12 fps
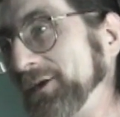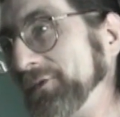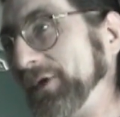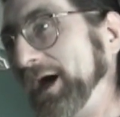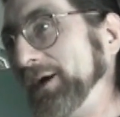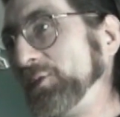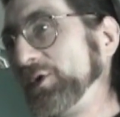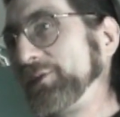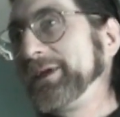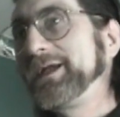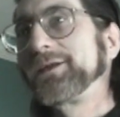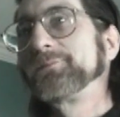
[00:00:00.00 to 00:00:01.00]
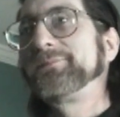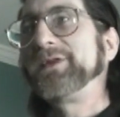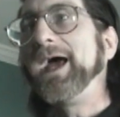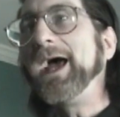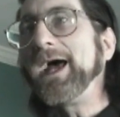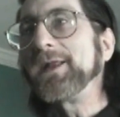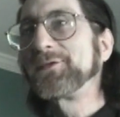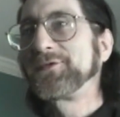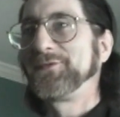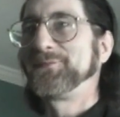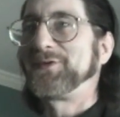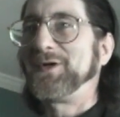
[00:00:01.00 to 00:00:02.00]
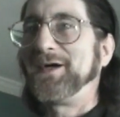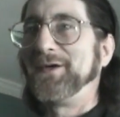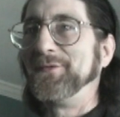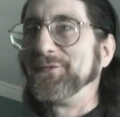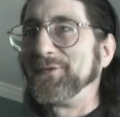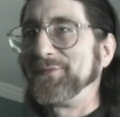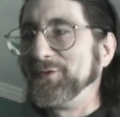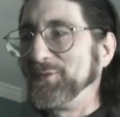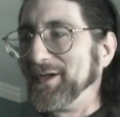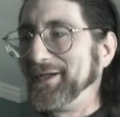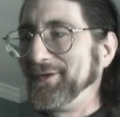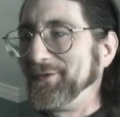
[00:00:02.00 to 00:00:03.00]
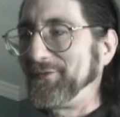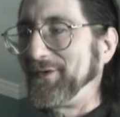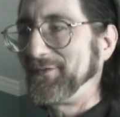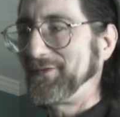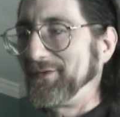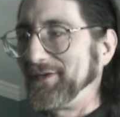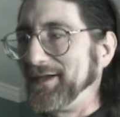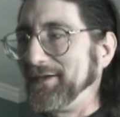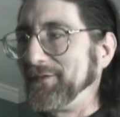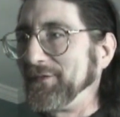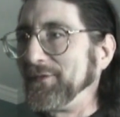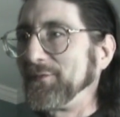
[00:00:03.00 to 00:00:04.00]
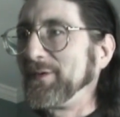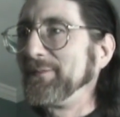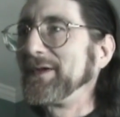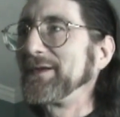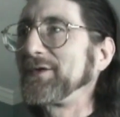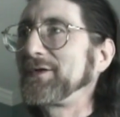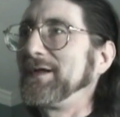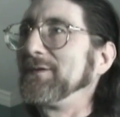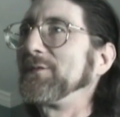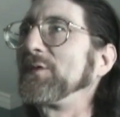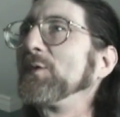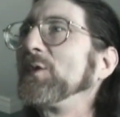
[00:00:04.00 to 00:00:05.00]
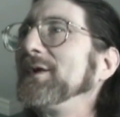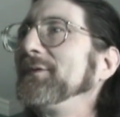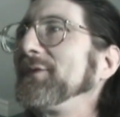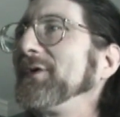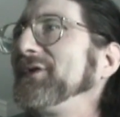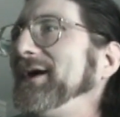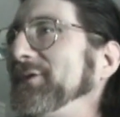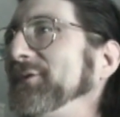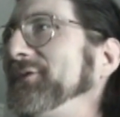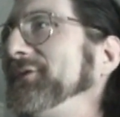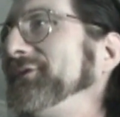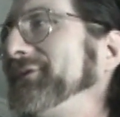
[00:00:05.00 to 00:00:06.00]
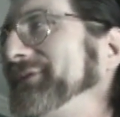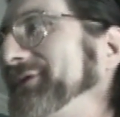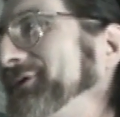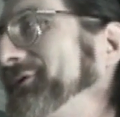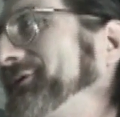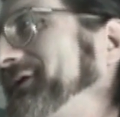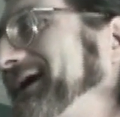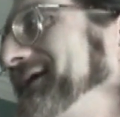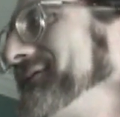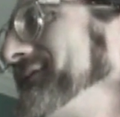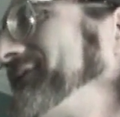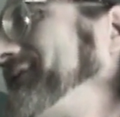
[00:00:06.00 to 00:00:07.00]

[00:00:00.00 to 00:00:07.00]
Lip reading: So I will be a tad surprised if you run into such a thing, since we've been looking for one for thousands of years and haven't